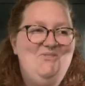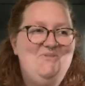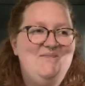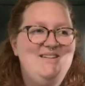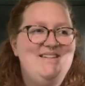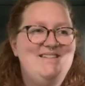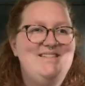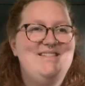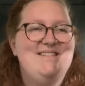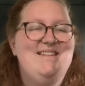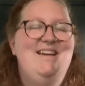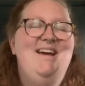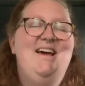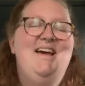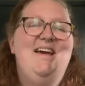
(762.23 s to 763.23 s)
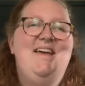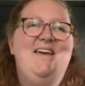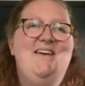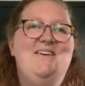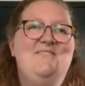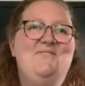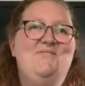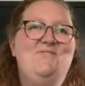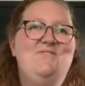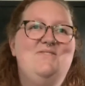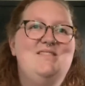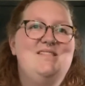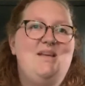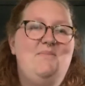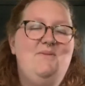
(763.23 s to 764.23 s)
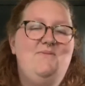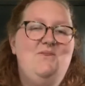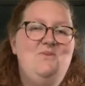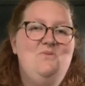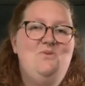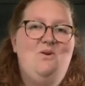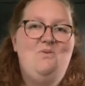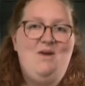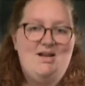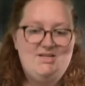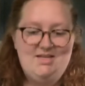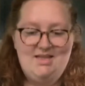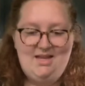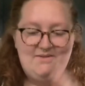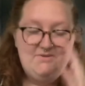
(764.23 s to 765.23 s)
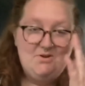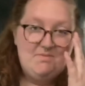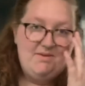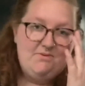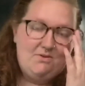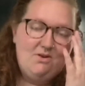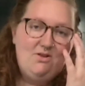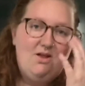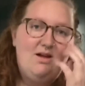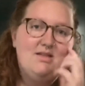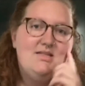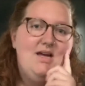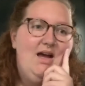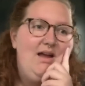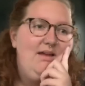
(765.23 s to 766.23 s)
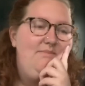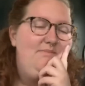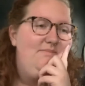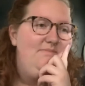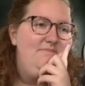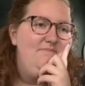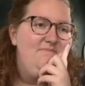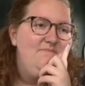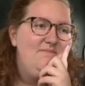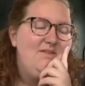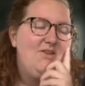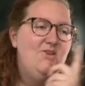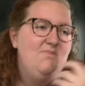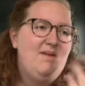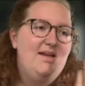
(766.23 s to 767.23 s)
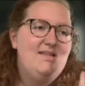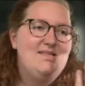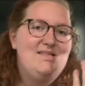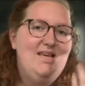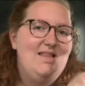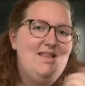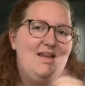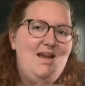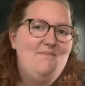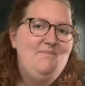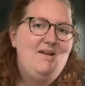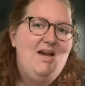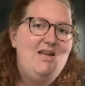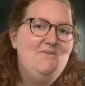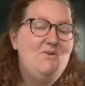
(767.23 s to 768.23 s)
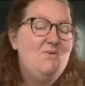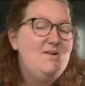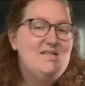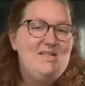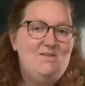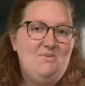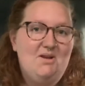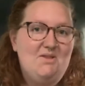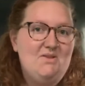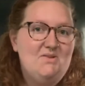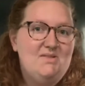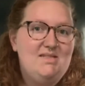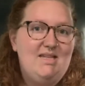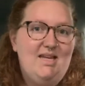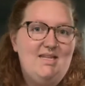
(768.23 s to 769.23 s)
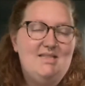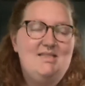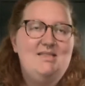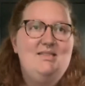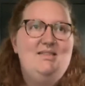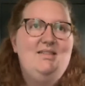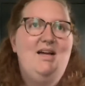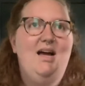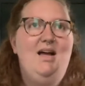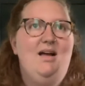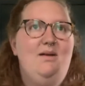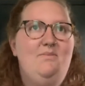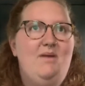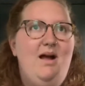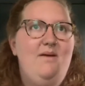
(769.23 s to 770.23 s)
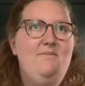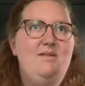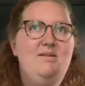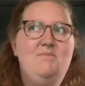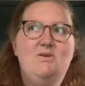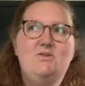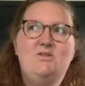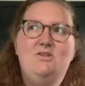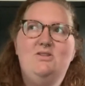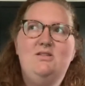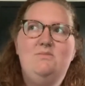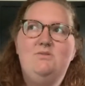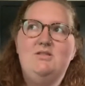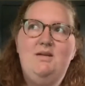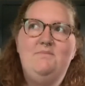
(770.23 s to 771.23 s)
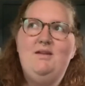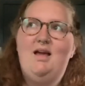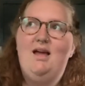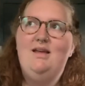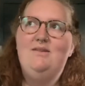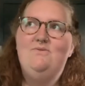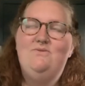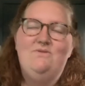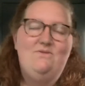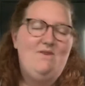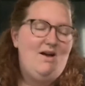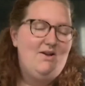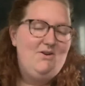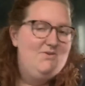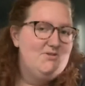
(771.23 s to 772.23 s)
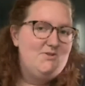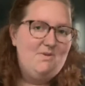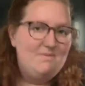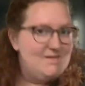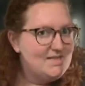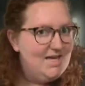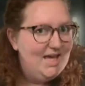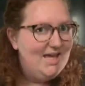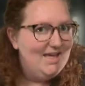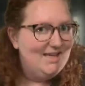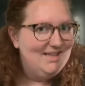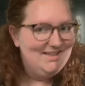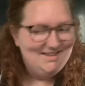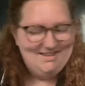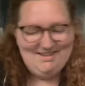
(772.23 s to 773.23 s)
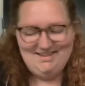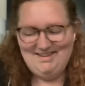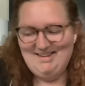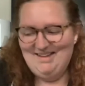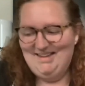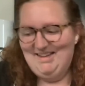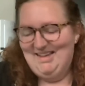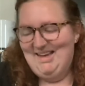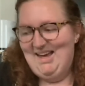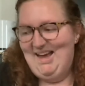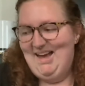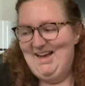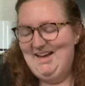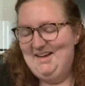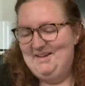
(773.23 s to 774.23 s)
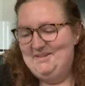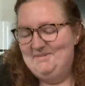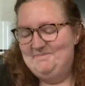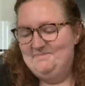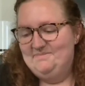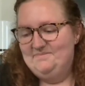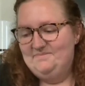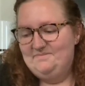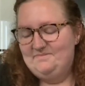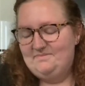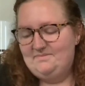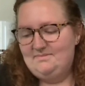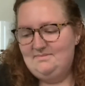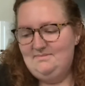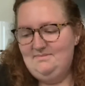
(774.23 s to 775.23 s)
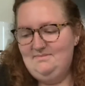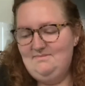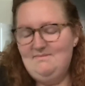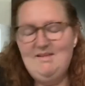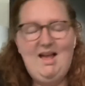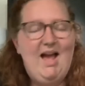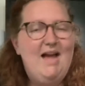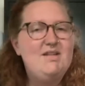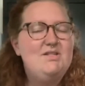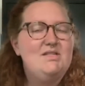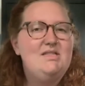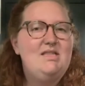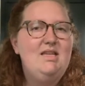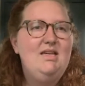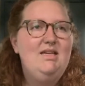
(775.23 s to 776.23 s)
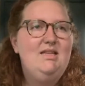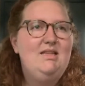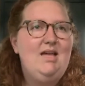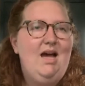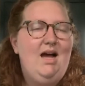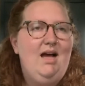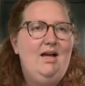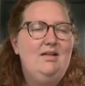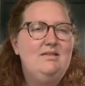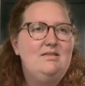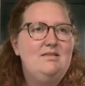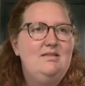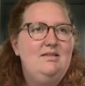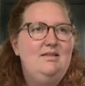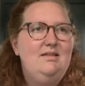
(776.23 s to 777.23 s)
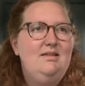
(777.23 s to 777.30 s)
which if some of you who are watching that have known me for a long time, you might say that I'm kind of always in one of those states. I'm an emotional double Gemini. I don't know what you want me to say. I just think that